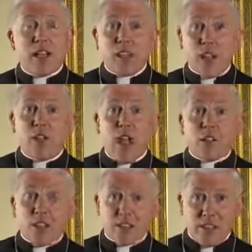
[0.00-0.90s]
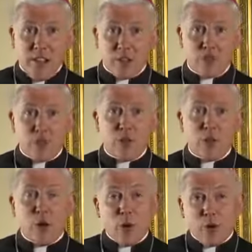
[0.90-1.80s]
lived out in
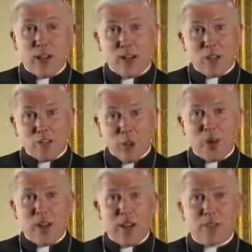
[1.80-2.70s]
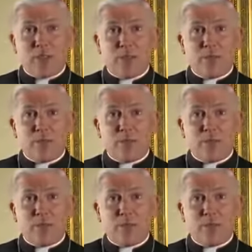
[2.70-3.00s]
solitude or in community.